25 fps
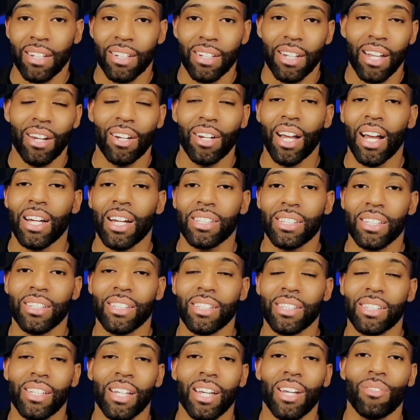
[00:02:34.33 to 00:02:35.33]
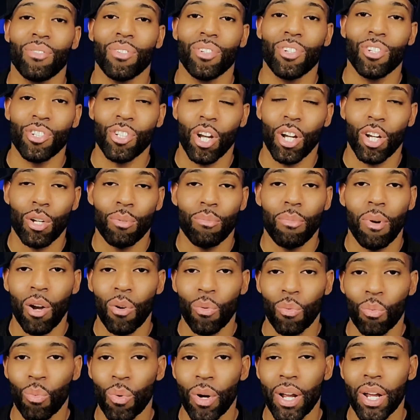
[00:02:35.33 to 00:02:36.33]
Now, guys, understand when you're talking
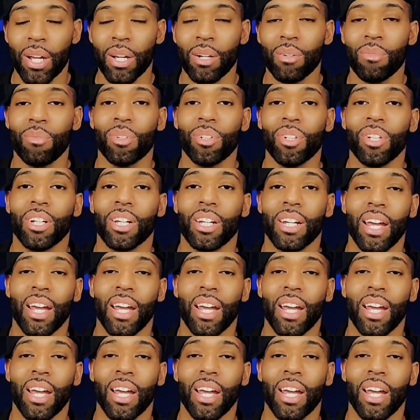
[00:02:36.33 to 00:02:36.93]
about RAM, we're looking